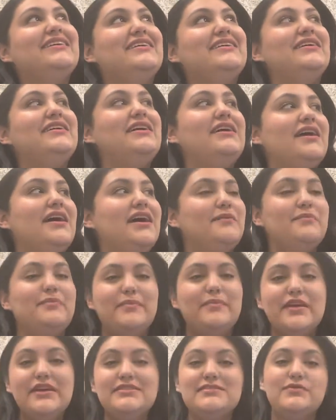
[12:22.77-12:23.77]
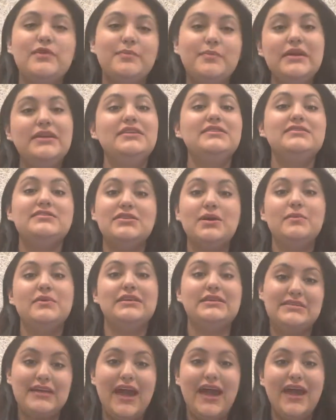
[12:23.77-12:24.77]
it's repeated so
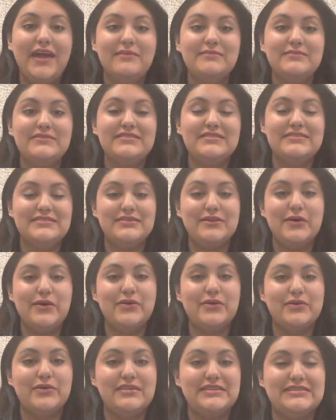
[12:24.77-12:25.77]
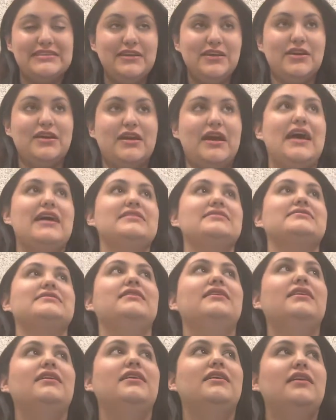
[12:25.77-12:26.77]
many times, so the singer has
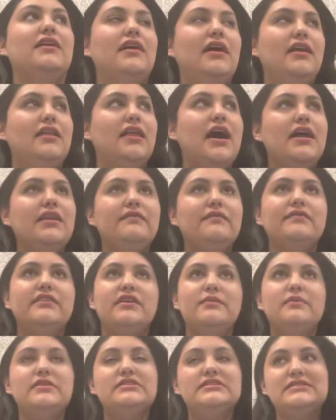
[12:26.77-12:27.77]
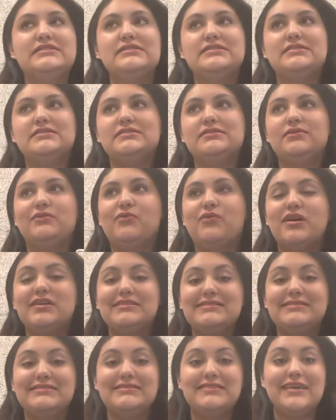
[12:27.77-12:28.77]
a lot of liberties
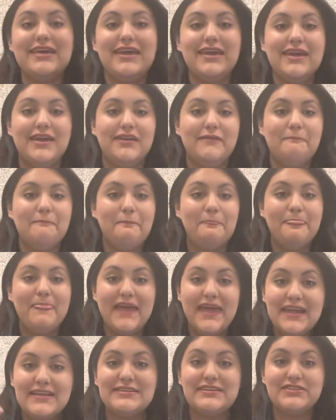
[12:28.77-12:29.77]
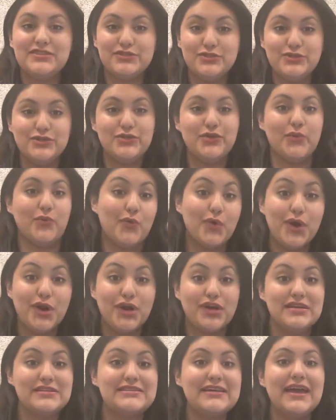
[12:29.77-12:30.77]
once they pay attention to the
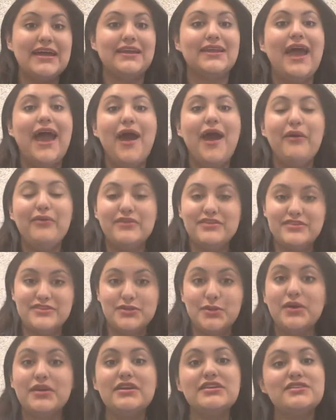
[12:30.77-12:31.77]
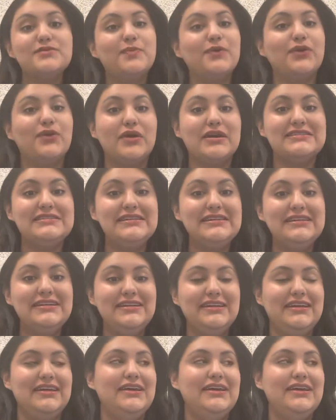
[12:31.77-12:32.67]
words and how the story is progressing.